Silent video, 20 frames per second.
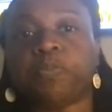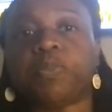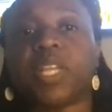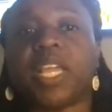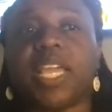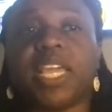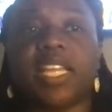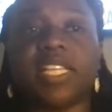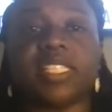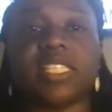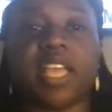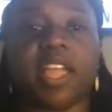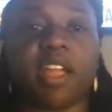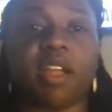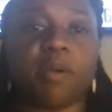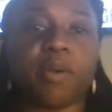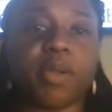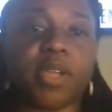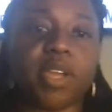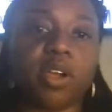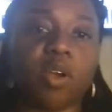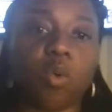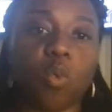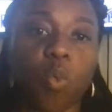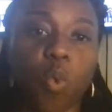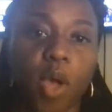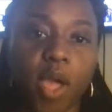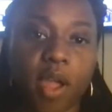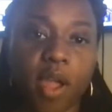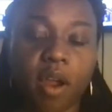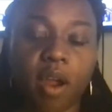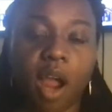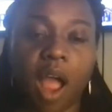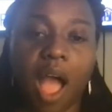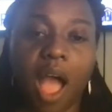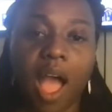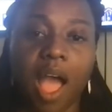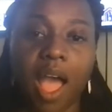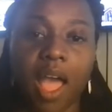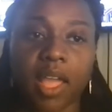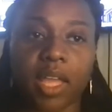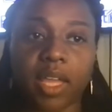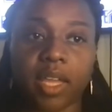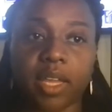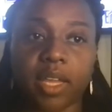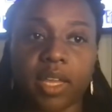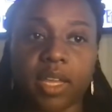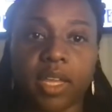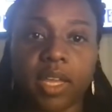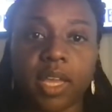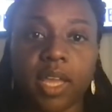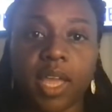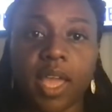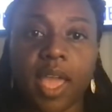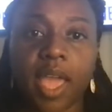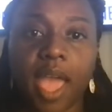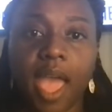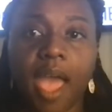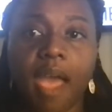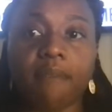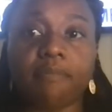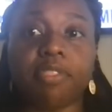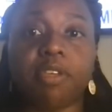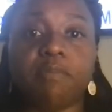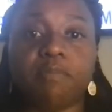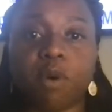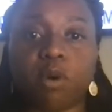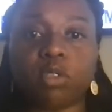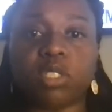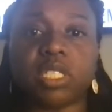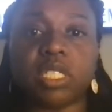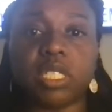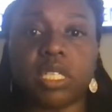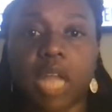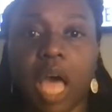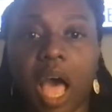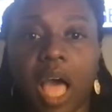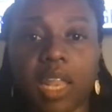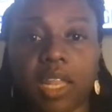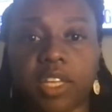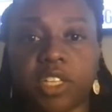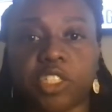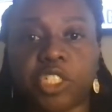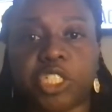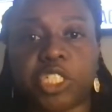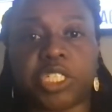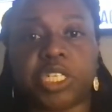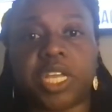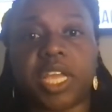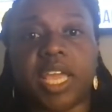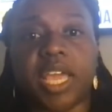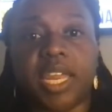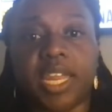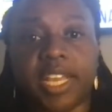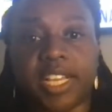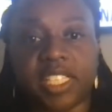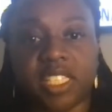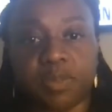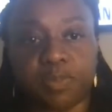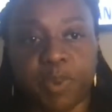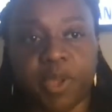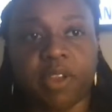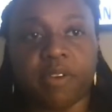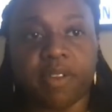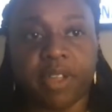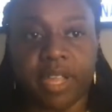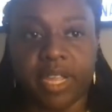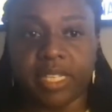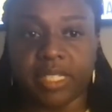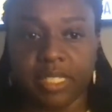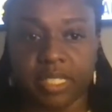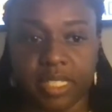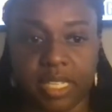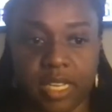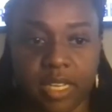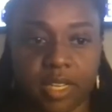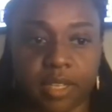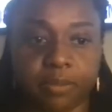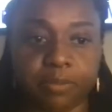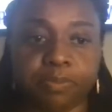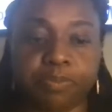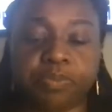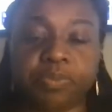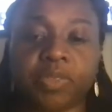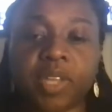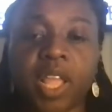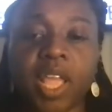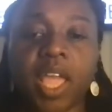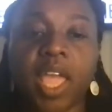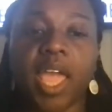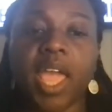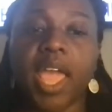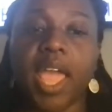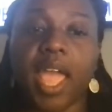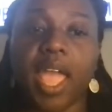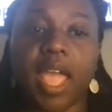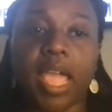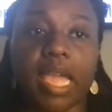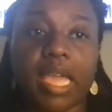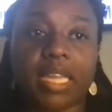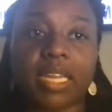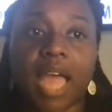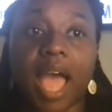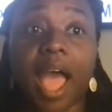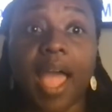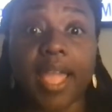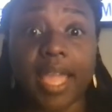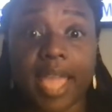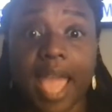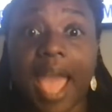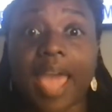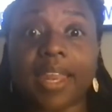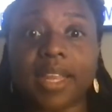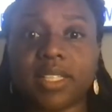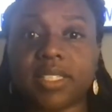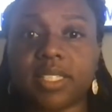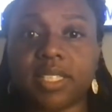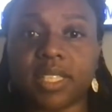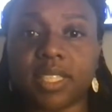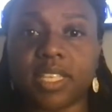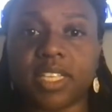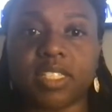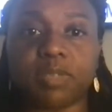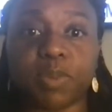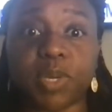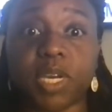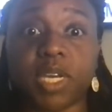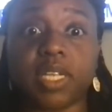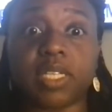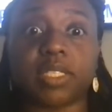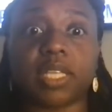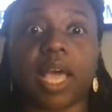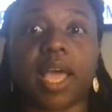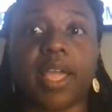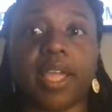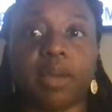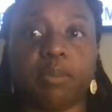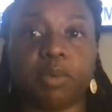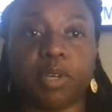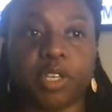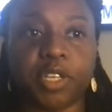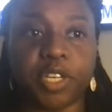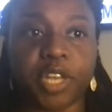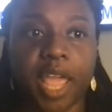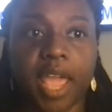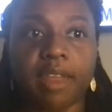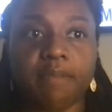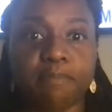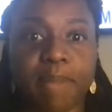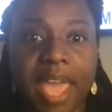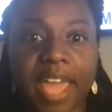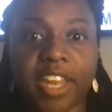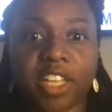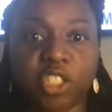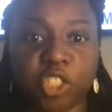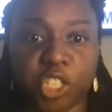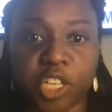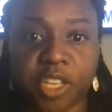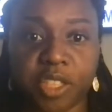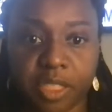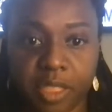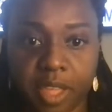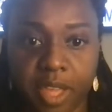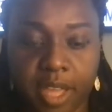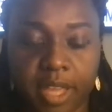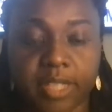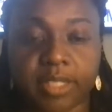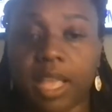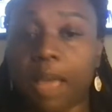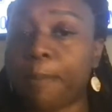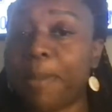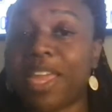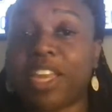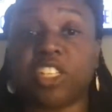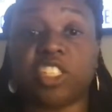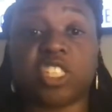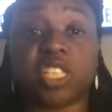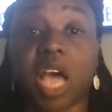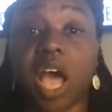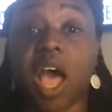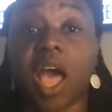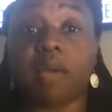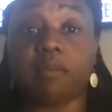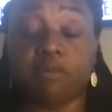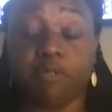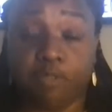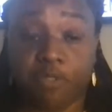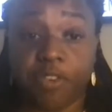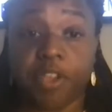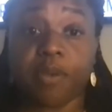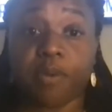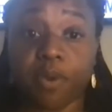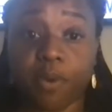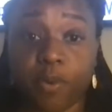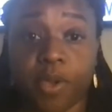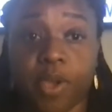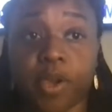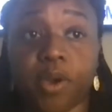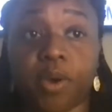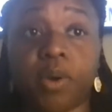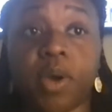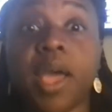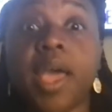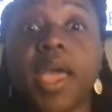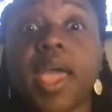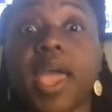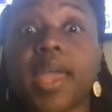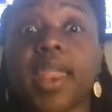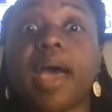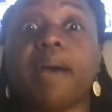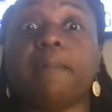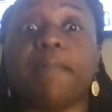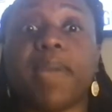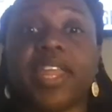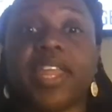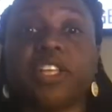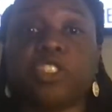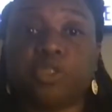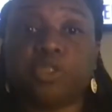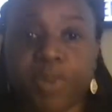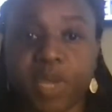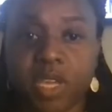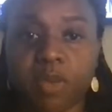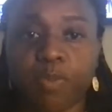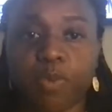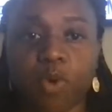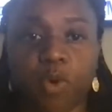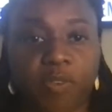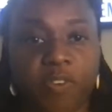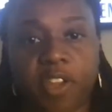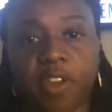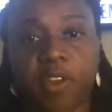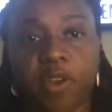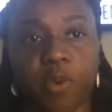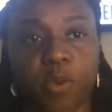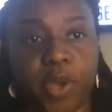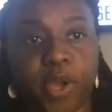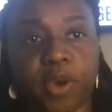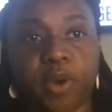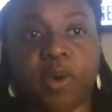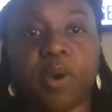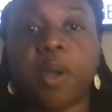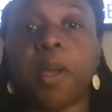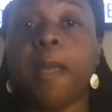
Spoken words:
It is the area where I have the most knowledge and experience in. And I got into this because I am good at managing things. I manage time very well, and I manage people very well.